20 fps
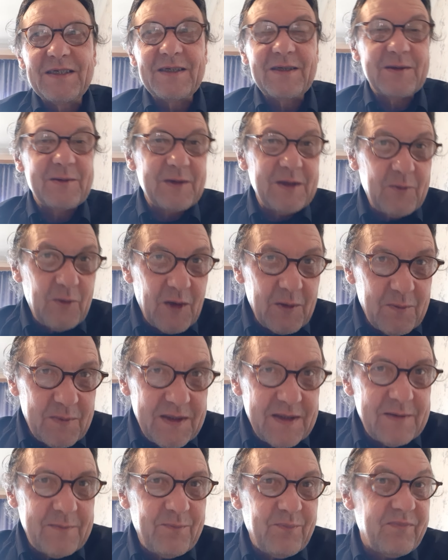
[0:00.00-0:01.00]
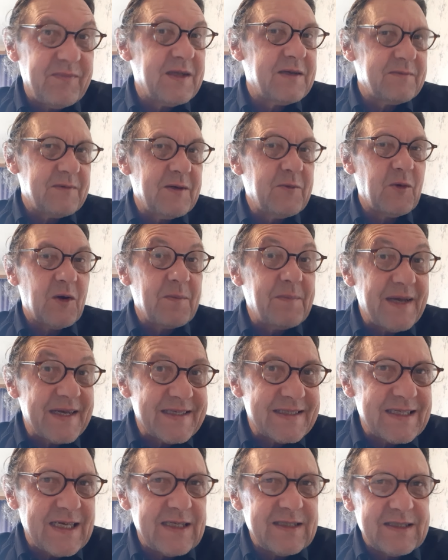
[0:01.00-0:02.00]
It will make
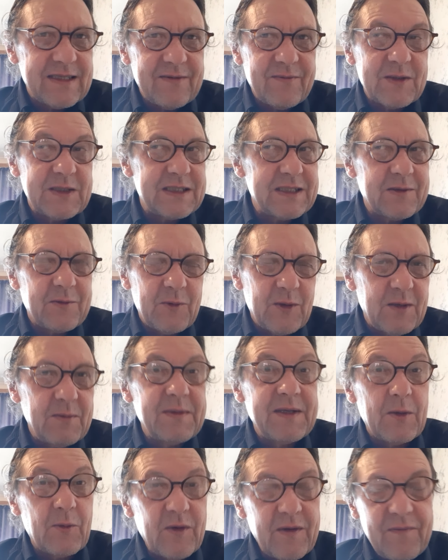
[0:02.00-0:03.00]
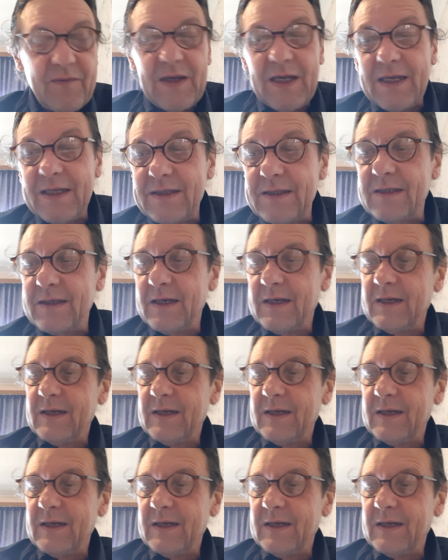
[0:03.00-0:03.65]
sense. Everything will be revealing.